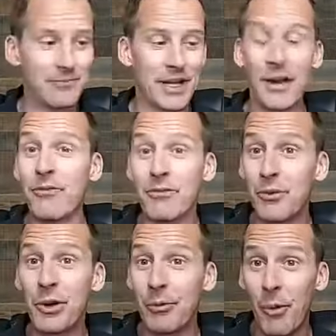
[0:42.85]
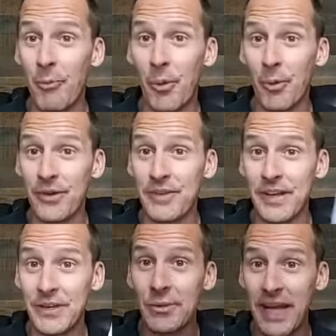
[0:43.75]
like a free report
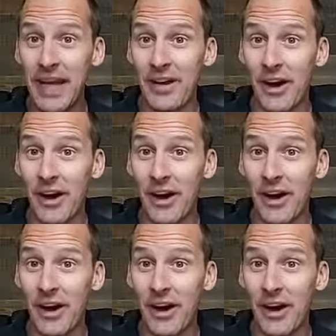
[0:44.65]
that you get